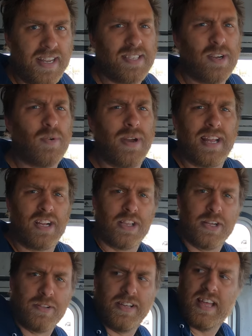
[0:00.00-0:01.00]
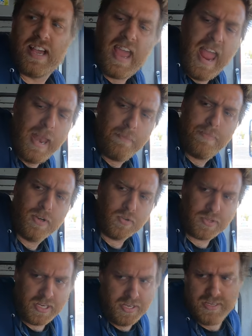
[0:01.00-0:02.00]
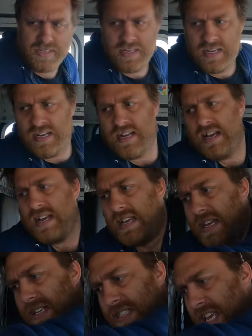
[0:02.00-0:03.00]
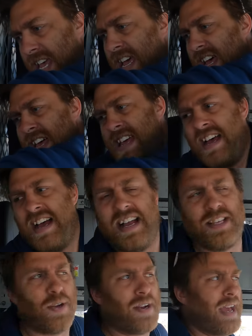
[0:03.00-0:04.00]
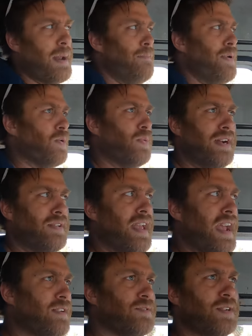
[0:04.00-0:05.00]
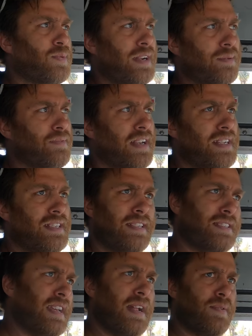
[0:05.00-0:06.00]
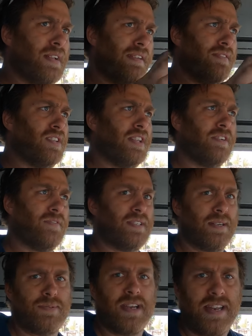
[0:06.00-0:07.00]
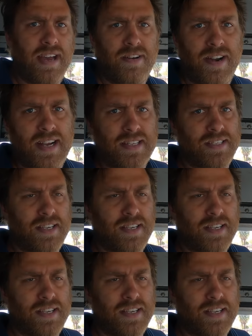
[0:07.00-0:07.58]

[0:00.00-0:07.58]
It's already clearly like hand built. It's already got it built weird, and the handle's in a weird place, and it's not really even clear if it's upside down or not.